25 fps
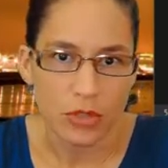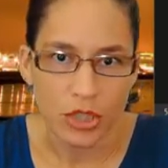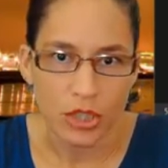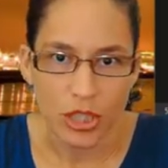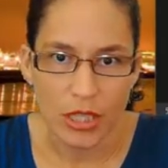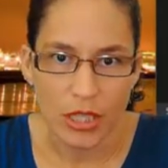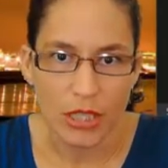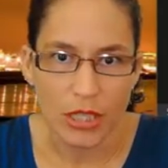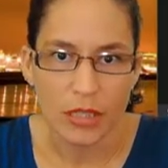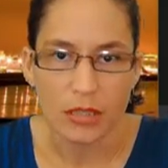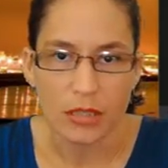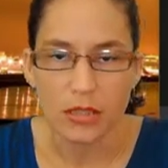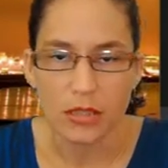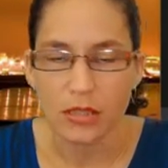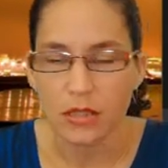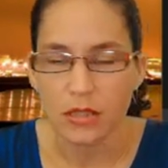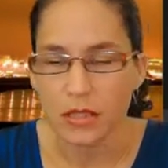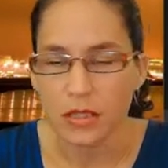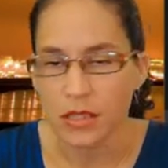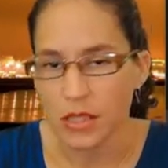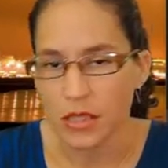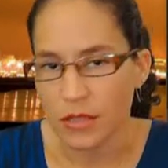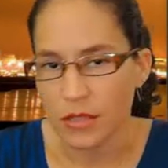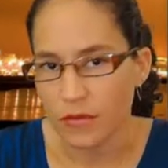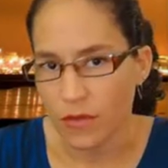it's going to
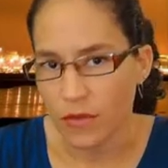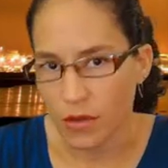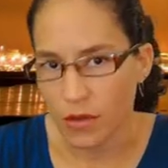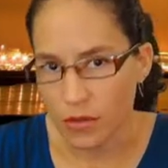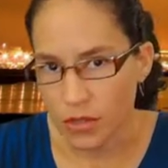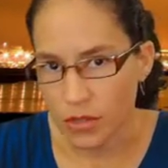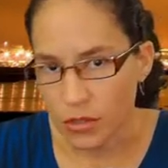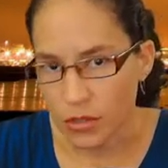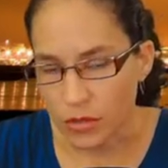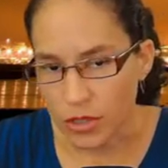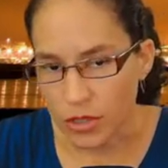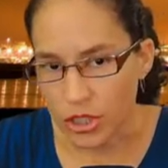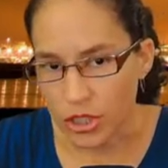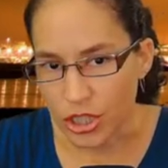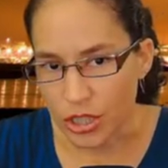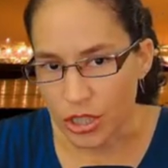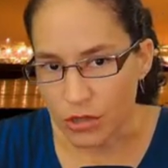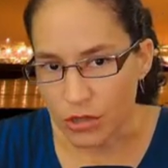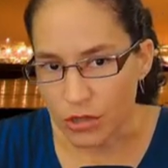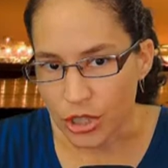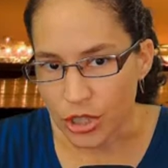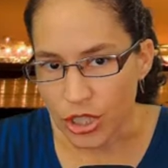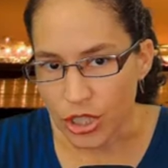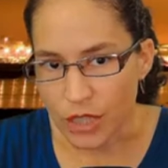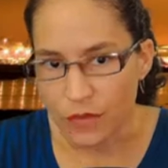default to a
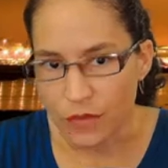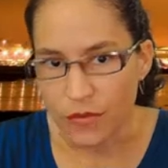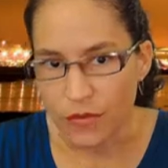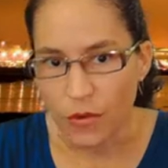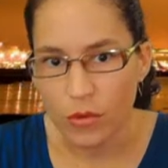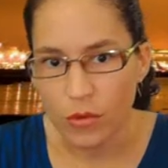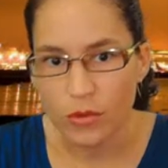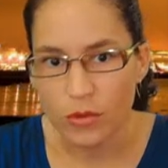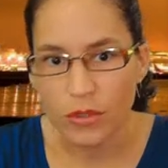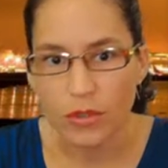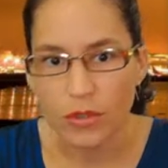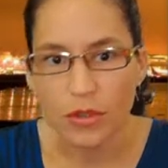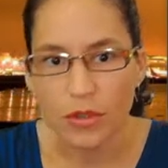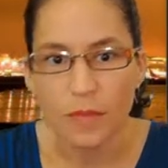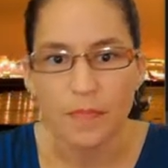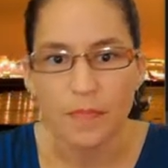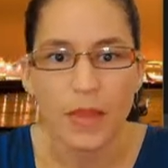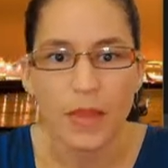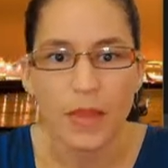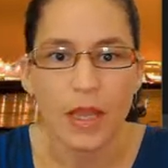GOG folder.